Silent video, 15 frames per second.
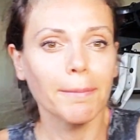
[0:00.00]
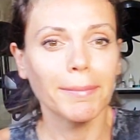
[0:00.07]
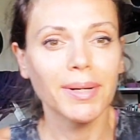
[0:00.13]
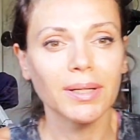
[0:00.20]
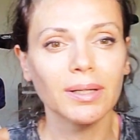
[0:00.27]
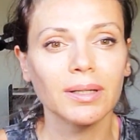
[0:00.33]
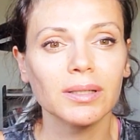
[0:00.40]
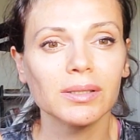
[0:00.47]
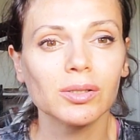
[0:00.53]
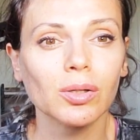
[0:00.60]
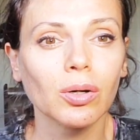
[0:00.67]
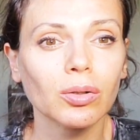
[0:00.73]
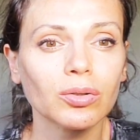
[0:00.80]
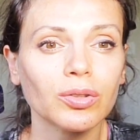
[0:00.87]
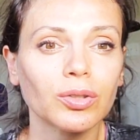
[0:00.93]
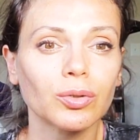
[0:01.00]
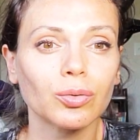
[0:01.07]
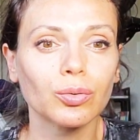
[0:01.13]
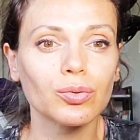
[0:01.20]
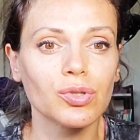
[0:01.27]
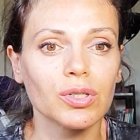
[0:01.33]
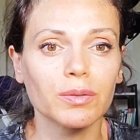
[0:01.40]
but it is not to
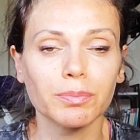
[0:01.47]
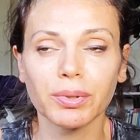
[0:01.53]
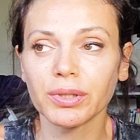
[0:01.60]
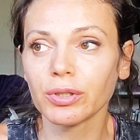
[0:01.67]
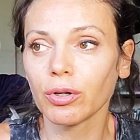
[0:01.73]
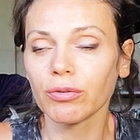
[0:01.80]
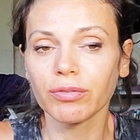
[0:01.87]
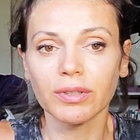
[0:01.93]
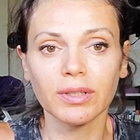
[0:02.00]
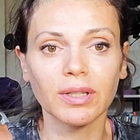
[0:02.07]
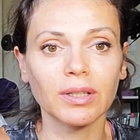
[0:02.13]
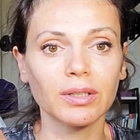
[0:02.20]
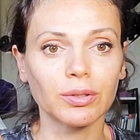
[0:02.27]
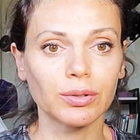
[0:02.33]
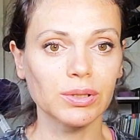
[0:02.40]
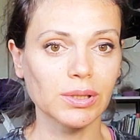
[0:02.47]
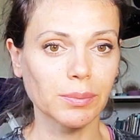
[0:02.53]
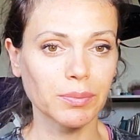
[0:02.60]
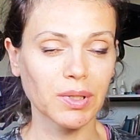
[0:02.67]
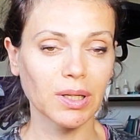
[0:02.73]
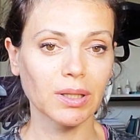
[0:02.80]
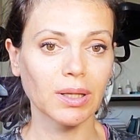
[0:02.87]
just burn off a dinner or
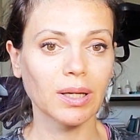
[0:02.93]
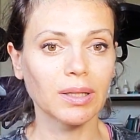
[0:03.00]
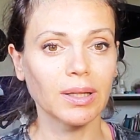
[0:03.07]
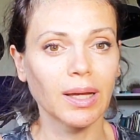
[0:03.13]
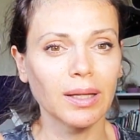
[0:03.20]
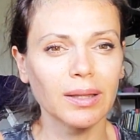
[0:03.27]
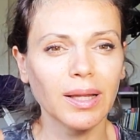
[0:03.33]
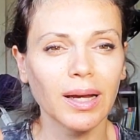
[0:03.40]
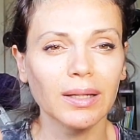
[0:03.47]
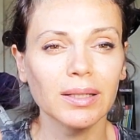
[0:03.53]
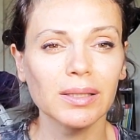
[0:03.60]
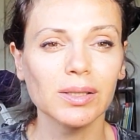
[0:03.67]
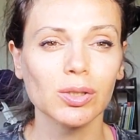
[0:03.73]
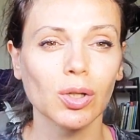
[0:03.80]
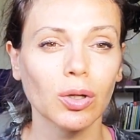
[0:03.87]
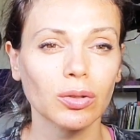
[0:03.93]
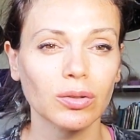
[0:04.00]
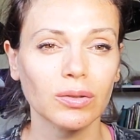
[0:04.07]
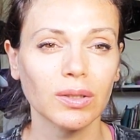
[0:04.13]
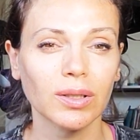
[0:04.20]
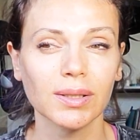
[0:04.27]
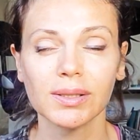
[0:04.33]
something like that that is not
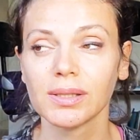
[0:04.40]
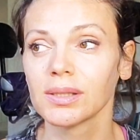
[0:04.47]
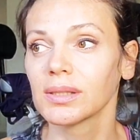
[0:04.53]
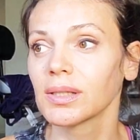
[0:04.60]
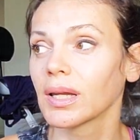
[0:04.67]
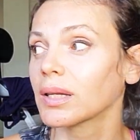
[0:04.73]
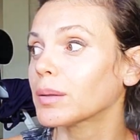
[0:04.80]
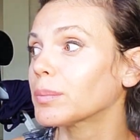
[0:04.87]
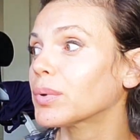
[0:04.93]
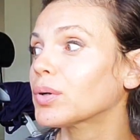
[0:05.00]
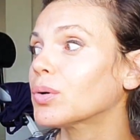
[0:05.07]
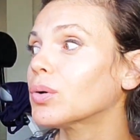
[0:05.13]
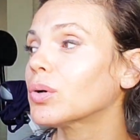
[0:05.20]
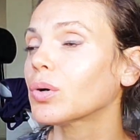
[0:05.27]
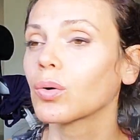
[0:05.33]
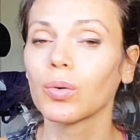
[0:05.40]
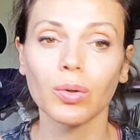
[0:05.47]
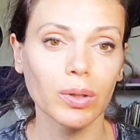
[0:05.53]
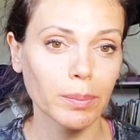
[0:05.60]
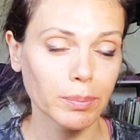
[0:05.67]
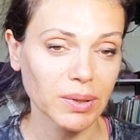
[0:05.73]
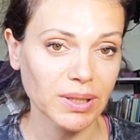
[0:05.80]
a sustainable or
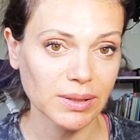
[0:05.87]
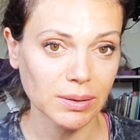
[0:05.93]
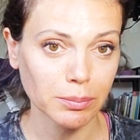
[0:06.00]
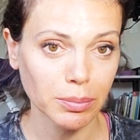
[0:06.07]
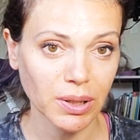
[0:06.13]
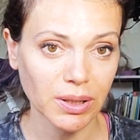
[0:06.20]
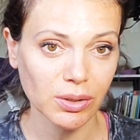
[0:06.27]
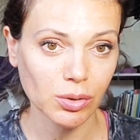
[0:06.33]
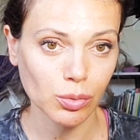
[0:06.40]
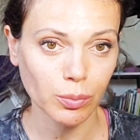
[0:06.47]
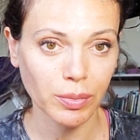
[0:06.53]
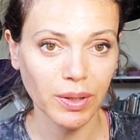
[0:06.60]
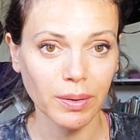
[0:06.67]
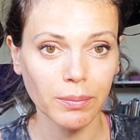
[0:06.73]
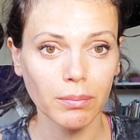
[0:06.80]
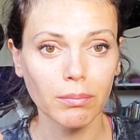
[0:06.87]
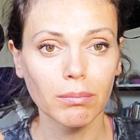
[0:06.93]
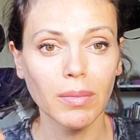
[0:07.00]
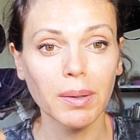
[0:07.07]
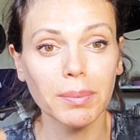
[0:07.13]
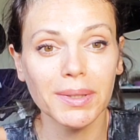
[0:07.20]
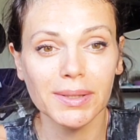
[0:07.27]
a pleasant place to be
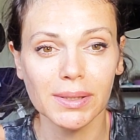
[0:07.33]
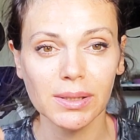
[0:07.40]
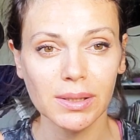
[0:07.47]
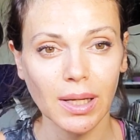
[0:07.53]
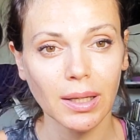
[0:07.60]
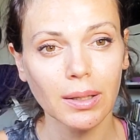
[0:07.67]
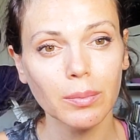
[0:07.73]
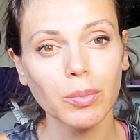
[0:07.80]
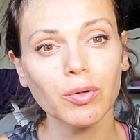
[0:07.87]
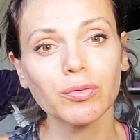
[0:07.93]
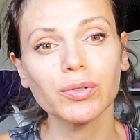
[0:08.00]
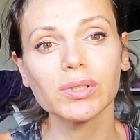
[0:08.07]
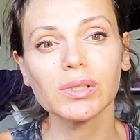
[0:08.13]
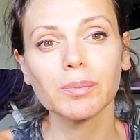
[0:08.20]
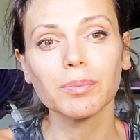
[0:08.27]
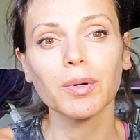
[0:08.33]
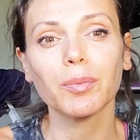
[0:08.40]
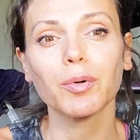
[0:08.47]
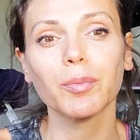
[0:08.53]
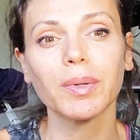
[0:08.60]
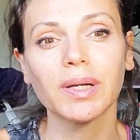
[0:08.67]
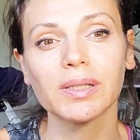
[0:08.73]
maybe it's sustainable for some
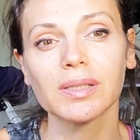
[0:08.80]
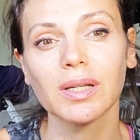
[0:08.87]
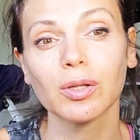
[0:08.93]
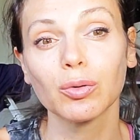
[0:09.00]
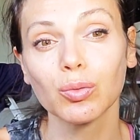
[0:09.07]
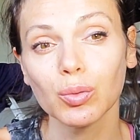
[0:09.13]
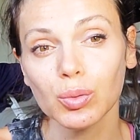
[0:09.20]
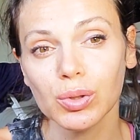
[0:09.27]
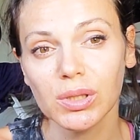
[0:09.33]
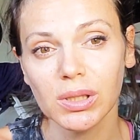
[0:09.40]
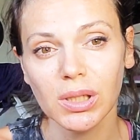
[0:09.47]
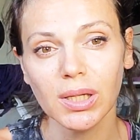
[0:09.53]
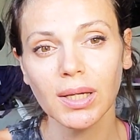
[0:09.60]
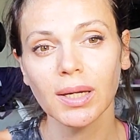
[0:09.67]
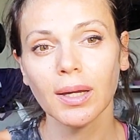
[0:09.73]
people because i do see